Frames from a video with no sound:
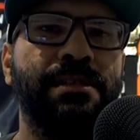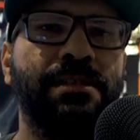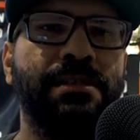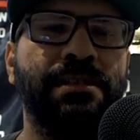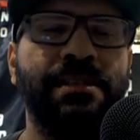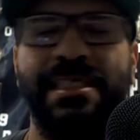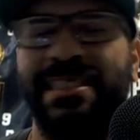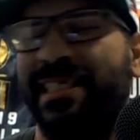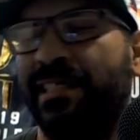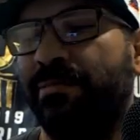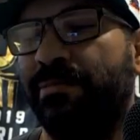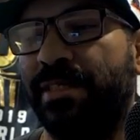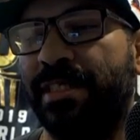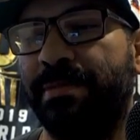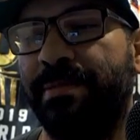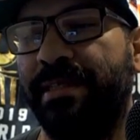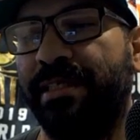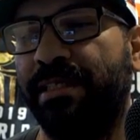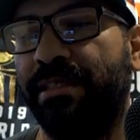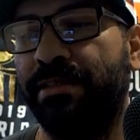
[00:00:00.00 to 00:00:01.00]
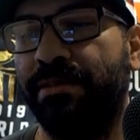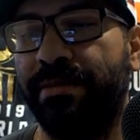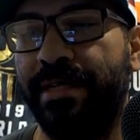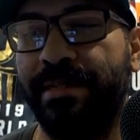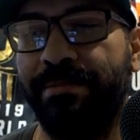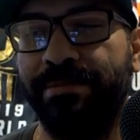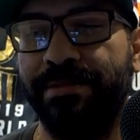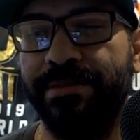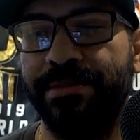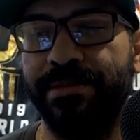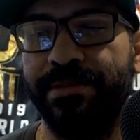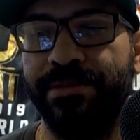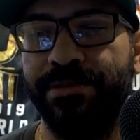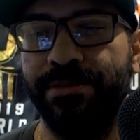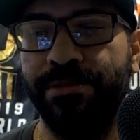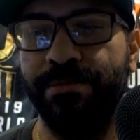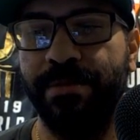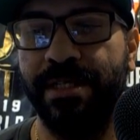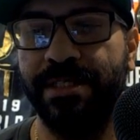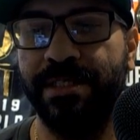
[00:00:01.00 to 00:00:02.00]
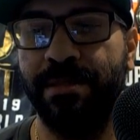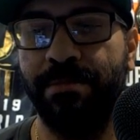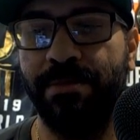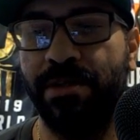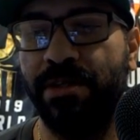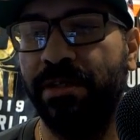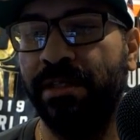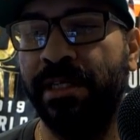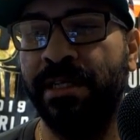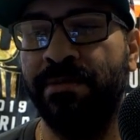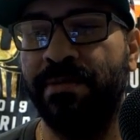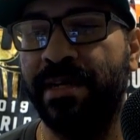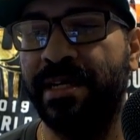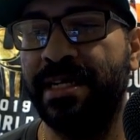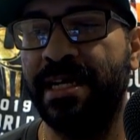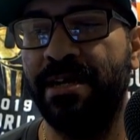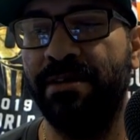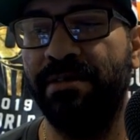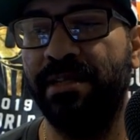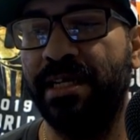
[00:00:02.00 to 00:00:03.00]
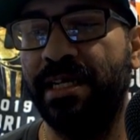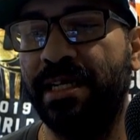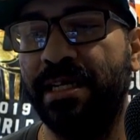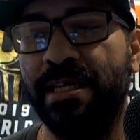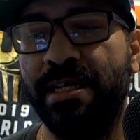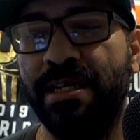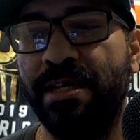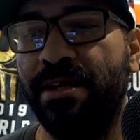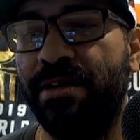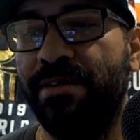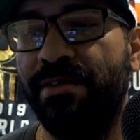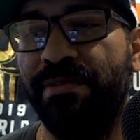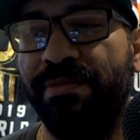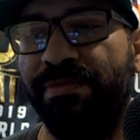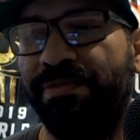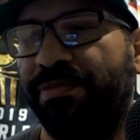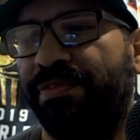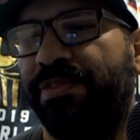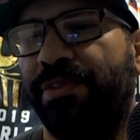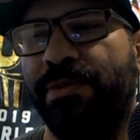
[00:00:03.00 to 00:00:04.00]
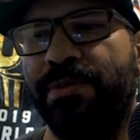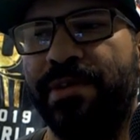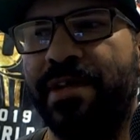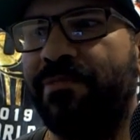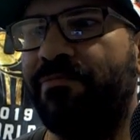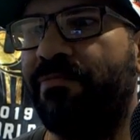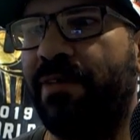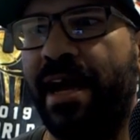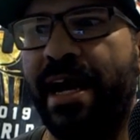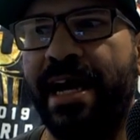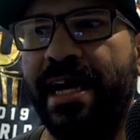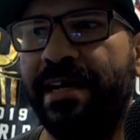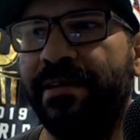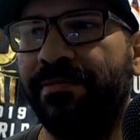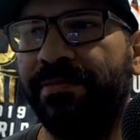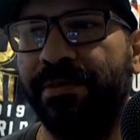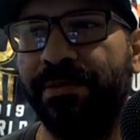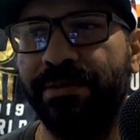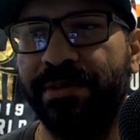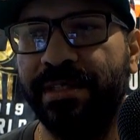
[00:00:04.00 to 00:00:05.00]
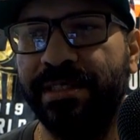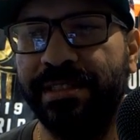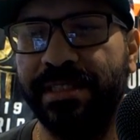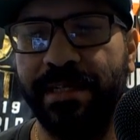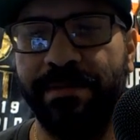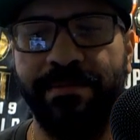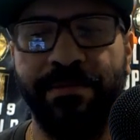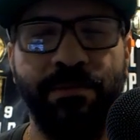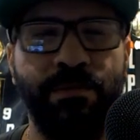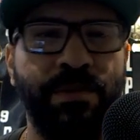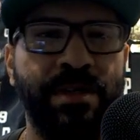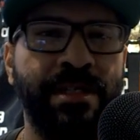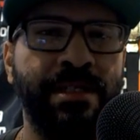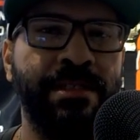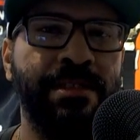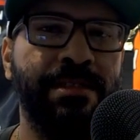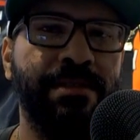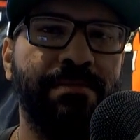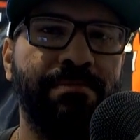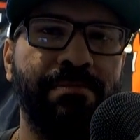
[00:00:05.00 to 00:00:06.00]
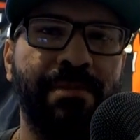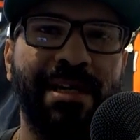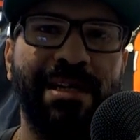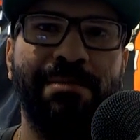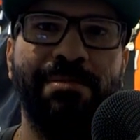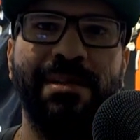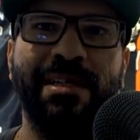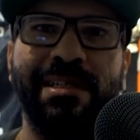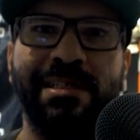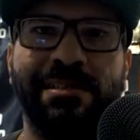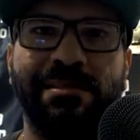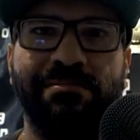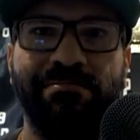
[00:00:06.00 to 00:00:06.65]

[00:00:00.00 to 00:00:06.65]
Not that I'm expecting the Raptors to do much. I'm calling you right now, like 35, 37 wins, maybe.